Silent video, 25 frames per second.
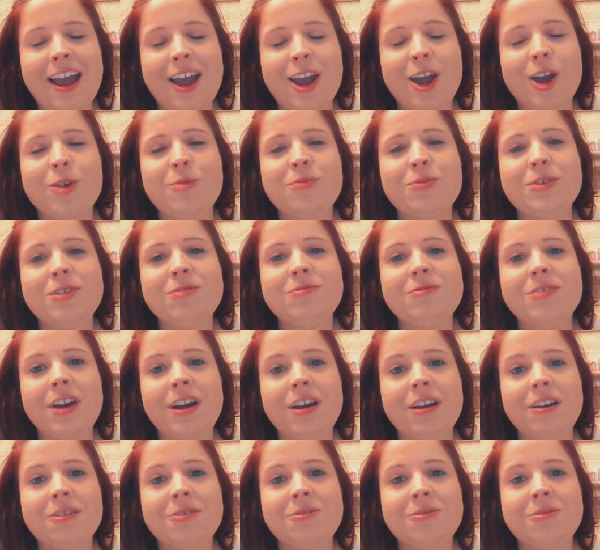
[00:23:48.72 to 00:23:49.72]
I hope you
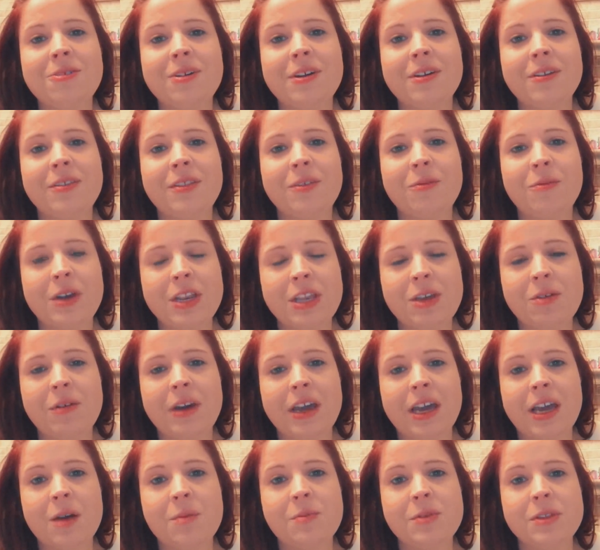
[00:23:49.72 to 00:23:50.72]
know when you
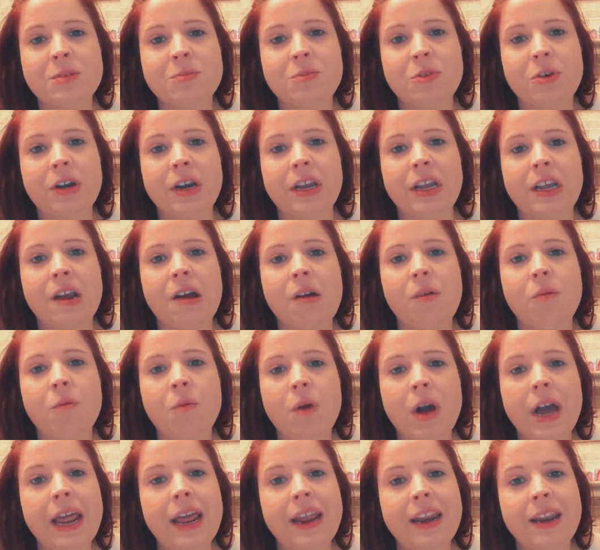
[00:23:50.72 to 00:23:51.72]
wake up in the morning
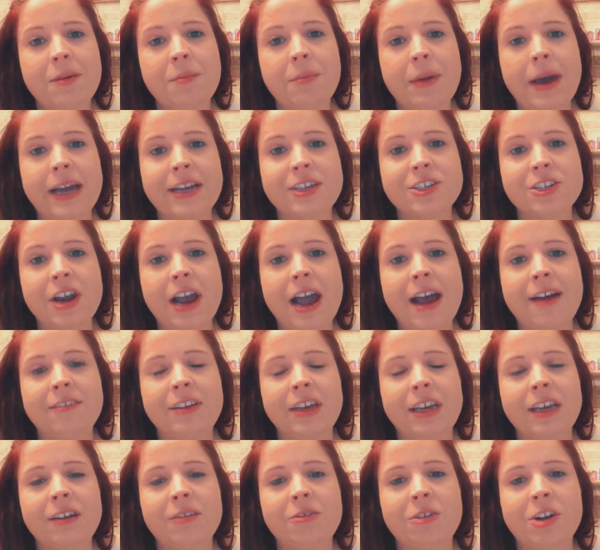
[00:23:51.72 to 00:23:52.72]
what an impact you're
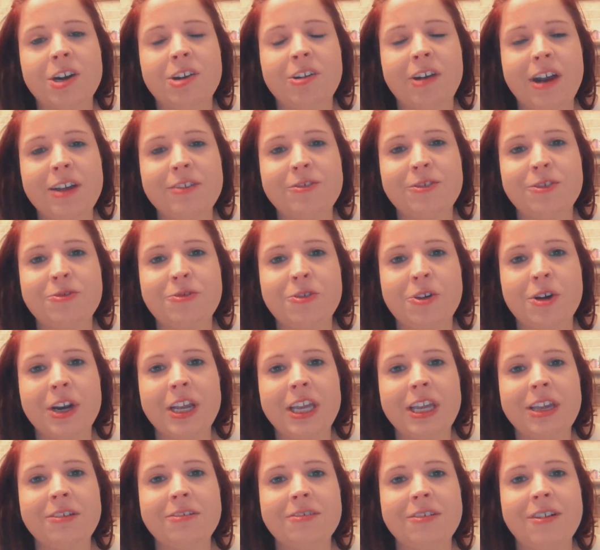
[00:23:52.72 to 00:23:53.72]
having. We're grateful for
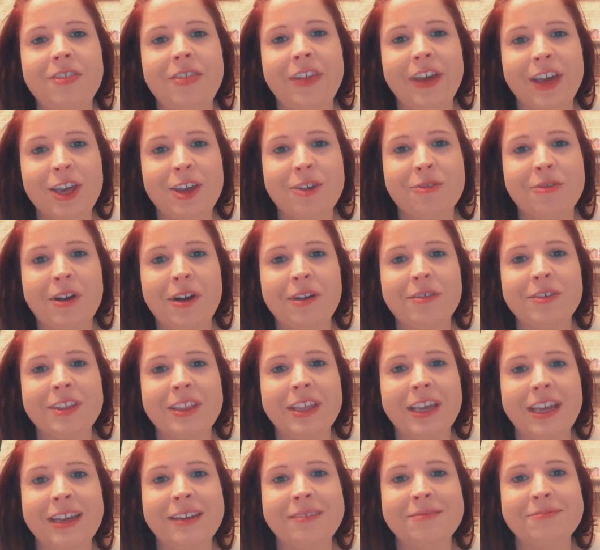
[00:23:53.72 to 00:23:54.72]
you. Thank you for
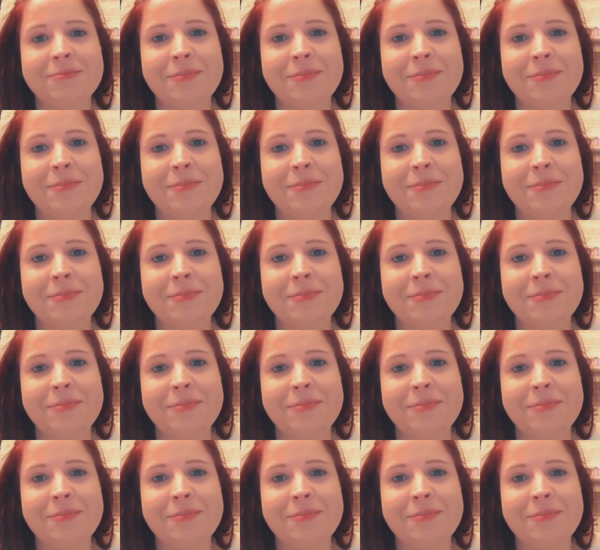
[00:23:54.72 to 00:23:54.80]
everything.